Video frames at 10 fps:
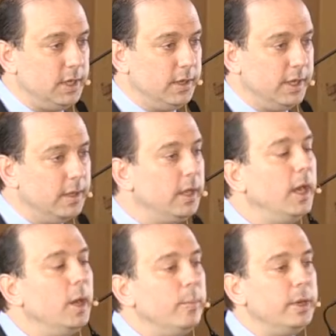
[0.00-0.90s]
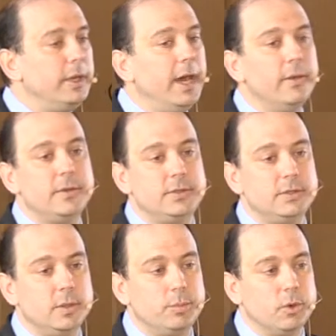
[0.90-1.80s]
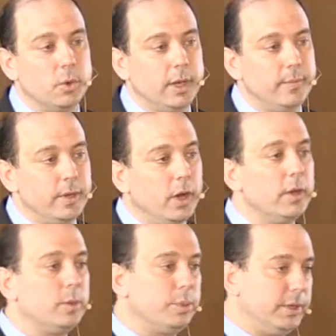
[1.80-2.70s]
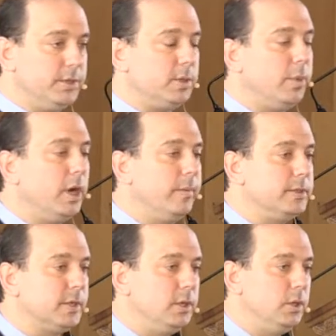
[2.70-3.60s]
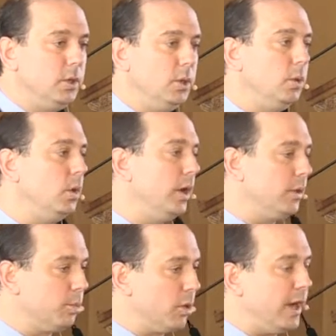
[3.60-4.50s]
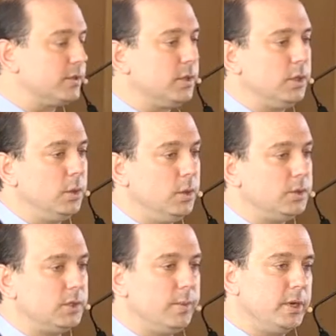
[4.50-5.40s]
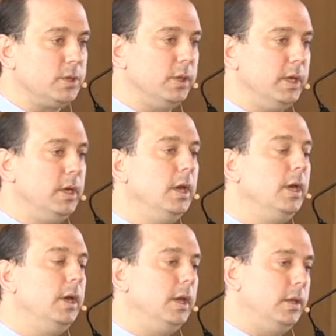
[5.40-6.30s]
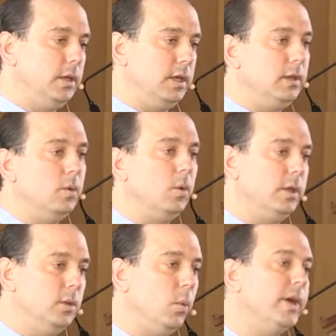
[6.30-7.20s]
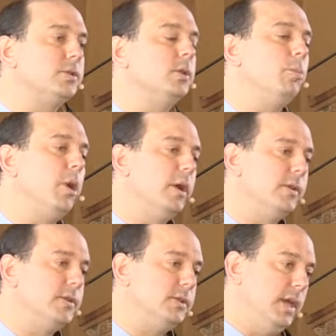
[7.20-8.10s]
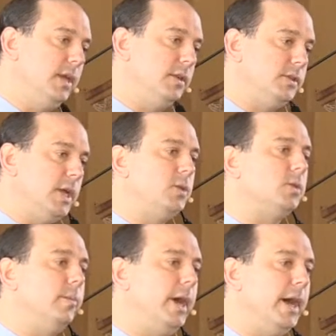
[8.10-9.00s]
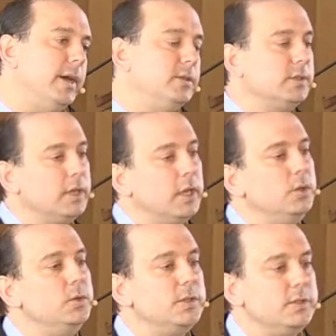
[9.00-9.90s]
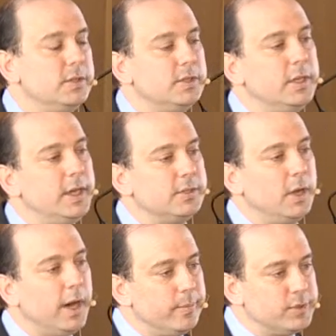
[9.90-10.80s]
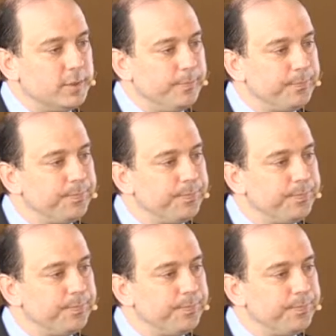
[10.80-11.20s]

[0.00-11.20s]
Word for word: area. But now this is a program that other police departments can do, other prosecutors, especially in, in, the, in the western part of the state and central Mass, can use this as, a, as an option.